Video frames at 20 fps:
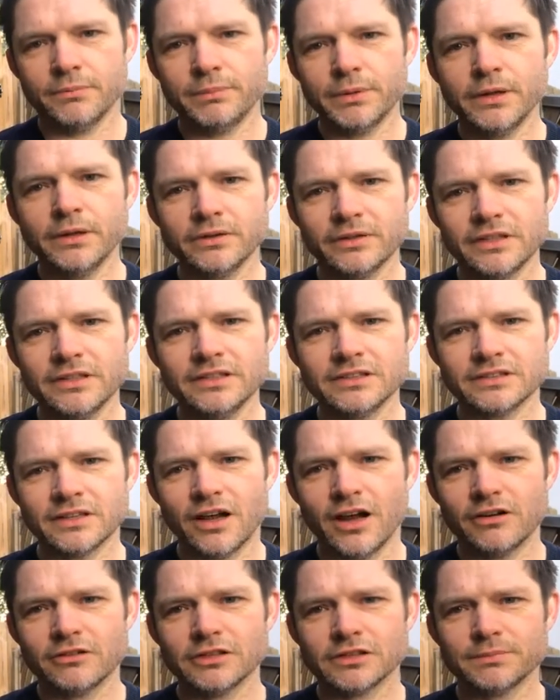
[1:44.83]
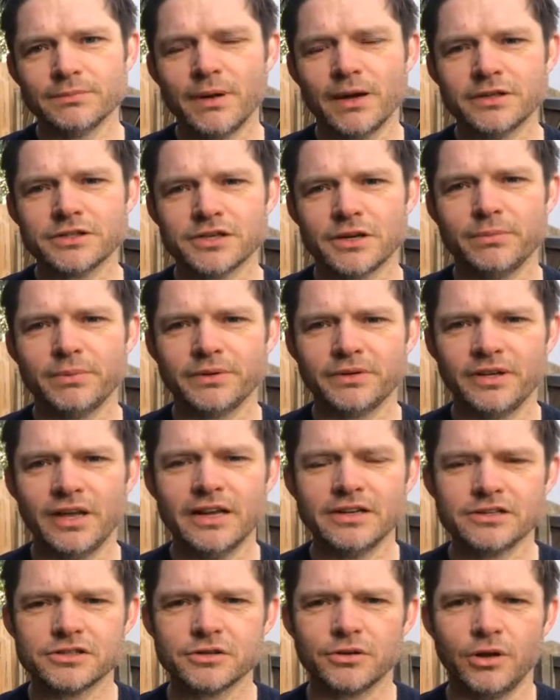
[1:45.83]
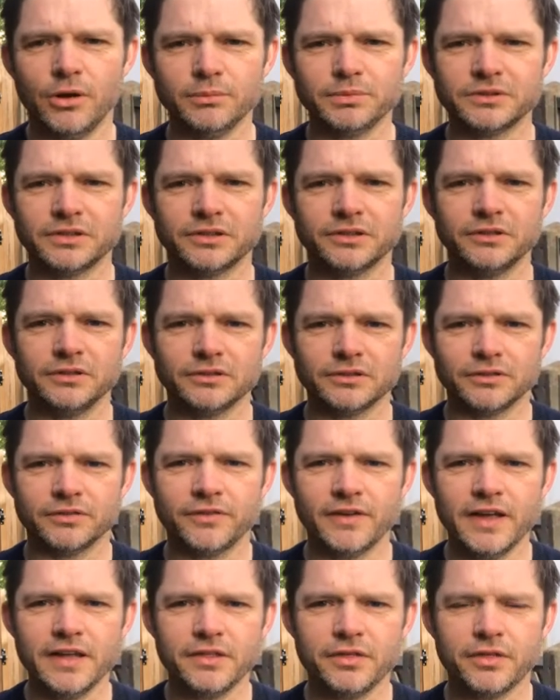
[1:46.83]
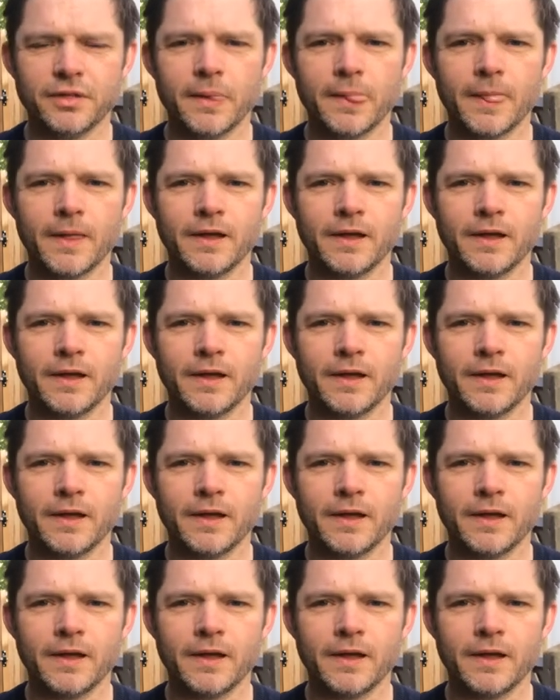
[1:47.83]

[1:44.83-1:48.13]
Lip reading: Buildings are as much a potential obstacle to faith